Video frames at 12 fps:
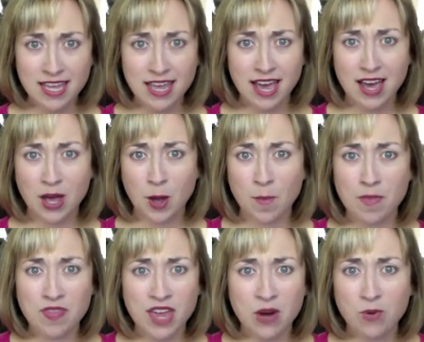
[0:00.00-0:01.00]

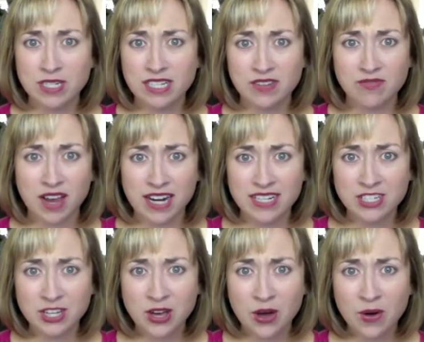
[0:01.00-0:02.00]
that I wasn't invited to
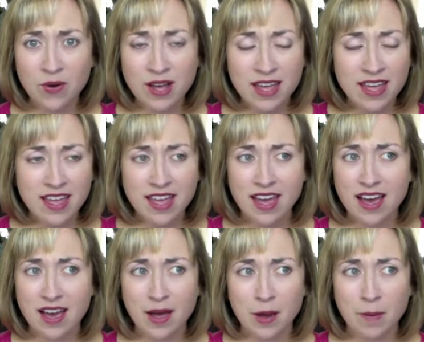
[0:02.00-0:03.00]
go.
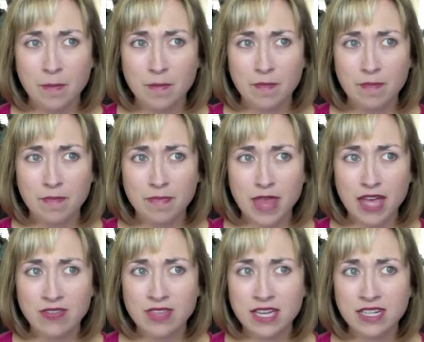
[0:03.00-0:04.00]

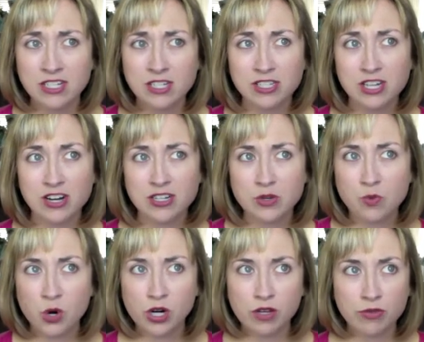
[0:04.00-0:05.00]
And then to start to
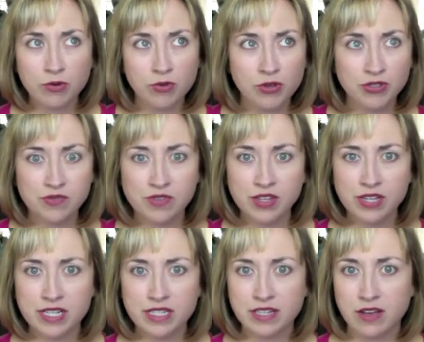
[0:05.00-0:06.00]
work through those
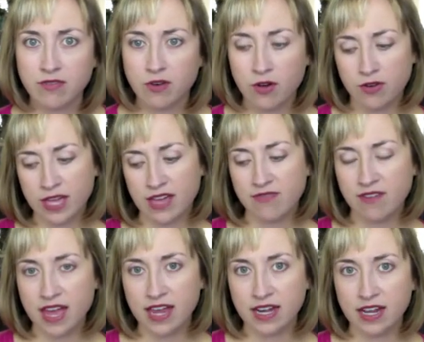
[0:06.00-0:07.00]
feelings of, okay,
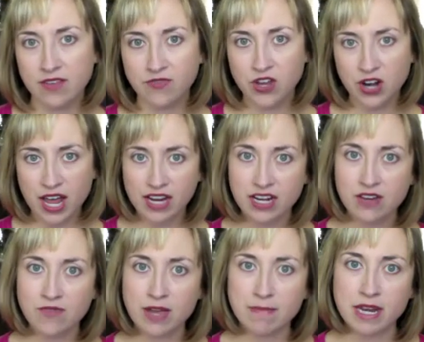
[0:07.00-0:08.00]
fine, if they're not going to
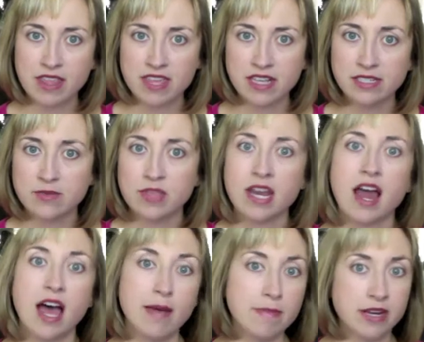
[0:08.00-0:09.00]
invite me to this, then
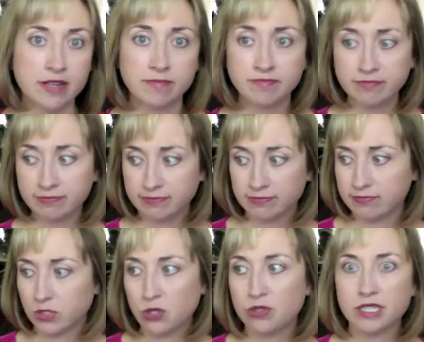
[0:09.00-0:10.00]
I'm going to
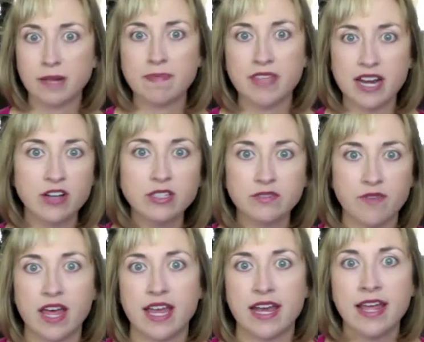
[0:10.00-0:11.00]
do something else
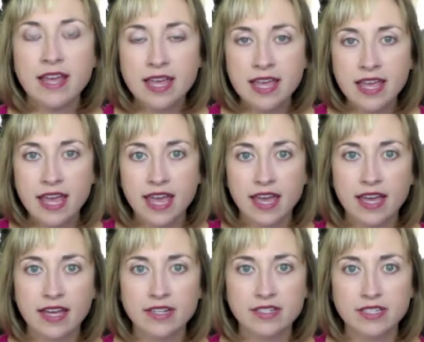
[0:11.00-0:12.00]
fun
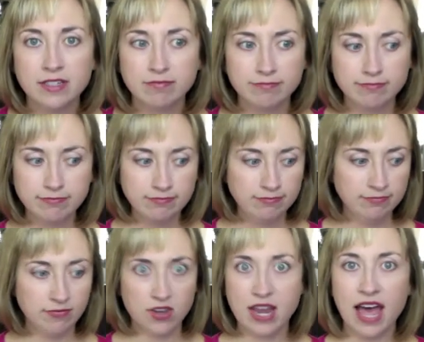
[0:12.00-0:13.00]
and
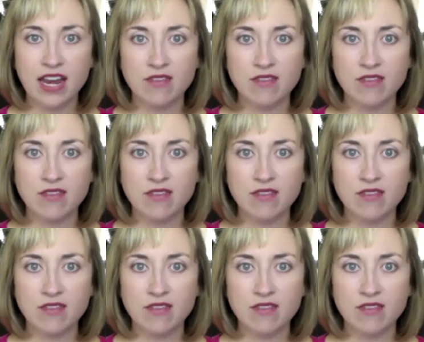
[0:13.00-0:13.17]
not